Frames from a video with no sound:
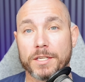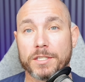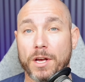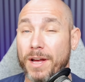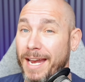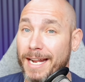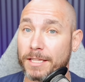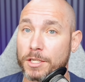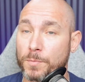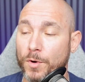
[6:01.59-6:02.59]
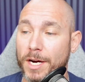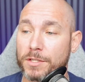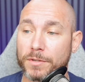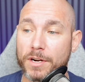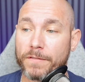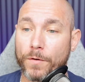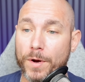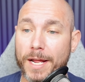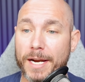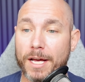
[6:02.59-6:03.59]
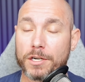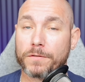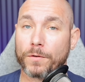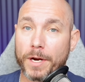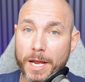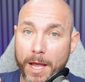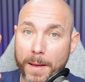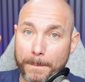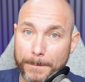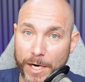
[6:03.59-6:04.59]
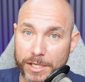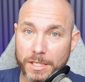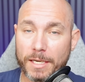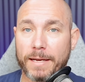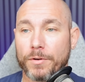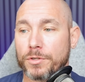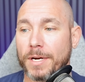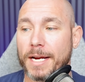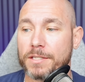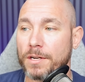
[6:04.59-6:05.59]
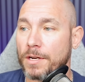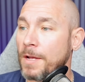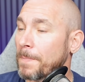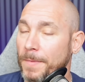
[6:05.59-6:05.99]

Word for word: good saw, and at this price, $349 for a budget level track saw.